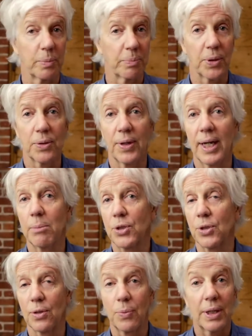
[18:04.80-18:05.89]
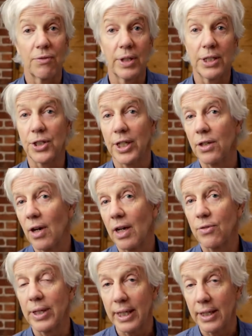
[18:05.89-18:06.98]
programs or whatever it is that you're
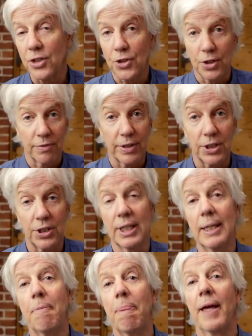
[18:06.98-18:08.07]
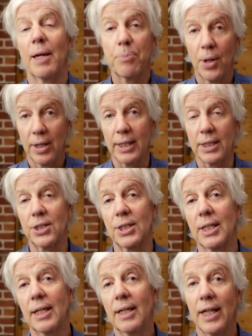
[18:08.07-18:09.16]
offering, and the service and products
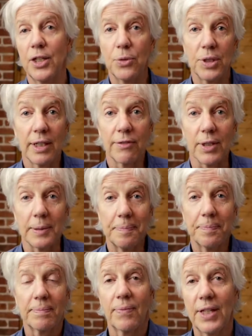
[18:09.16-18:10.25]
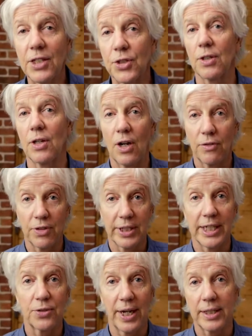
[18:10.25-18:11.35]
that you deliver. These are all very
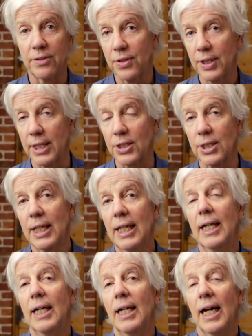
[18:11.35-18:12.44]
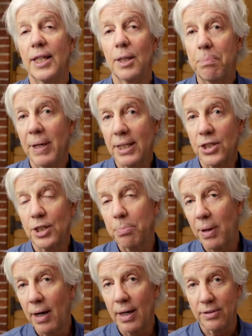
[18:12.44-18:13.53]
attractive things. And the best
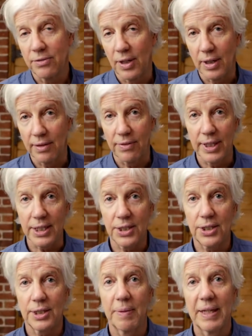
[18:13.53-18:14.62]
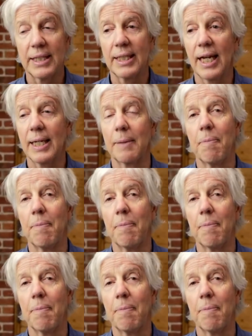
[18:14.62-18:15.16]
part of all of this is that